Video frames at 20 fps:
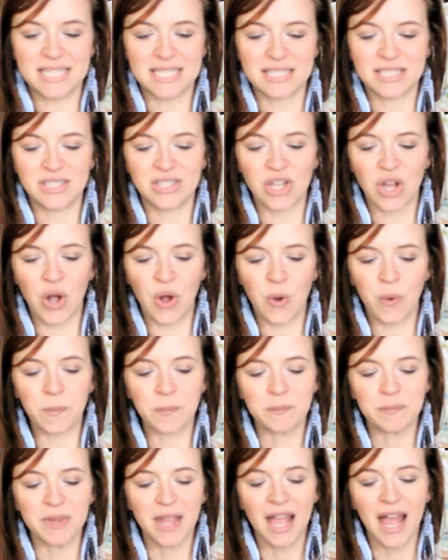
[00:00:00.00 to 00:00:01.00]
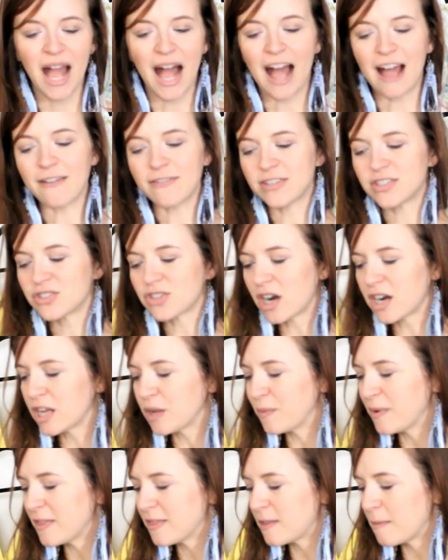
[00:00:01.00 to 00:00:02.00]
So I've started
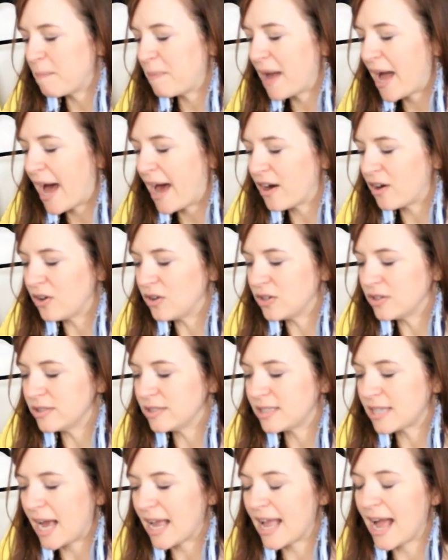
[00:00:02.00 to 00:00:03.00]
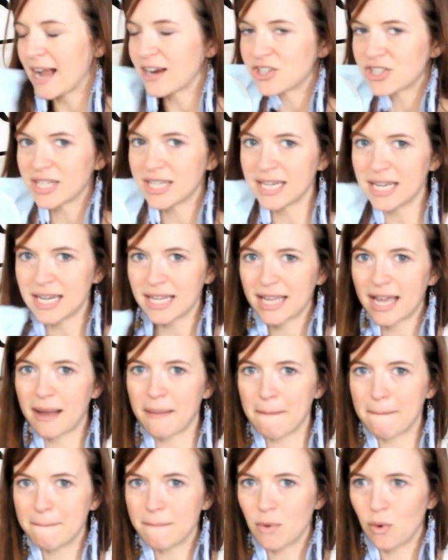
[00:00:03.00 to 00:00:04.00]
with the petals. I actually need to get
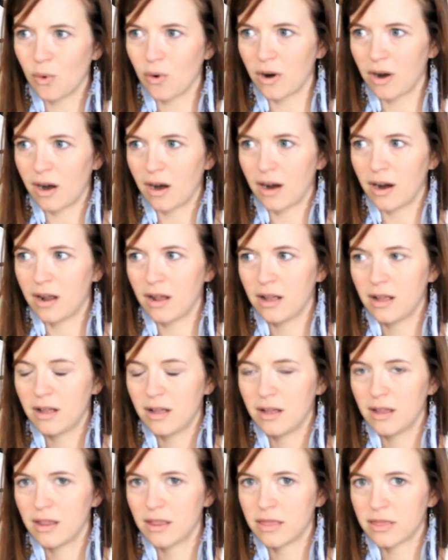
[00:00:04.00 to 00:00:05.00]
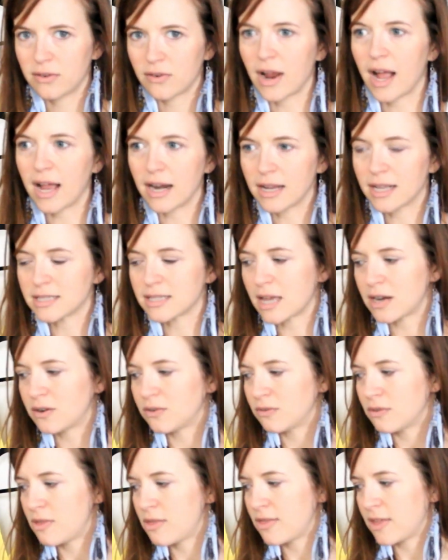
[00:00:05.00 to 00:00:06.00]
more thread because I
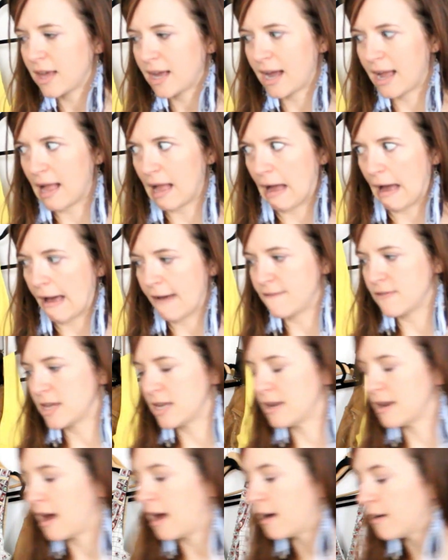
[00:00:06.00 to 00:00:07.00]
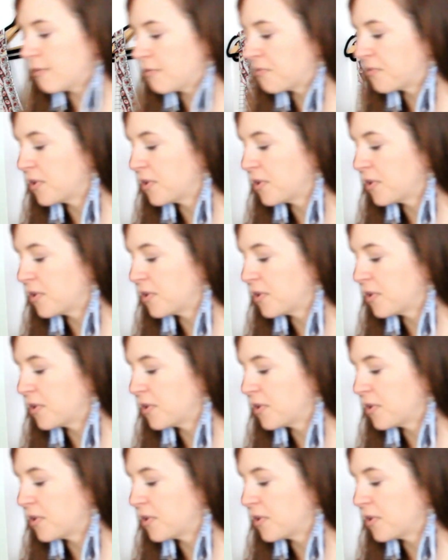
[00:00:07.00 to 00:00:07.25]
don't think I have enough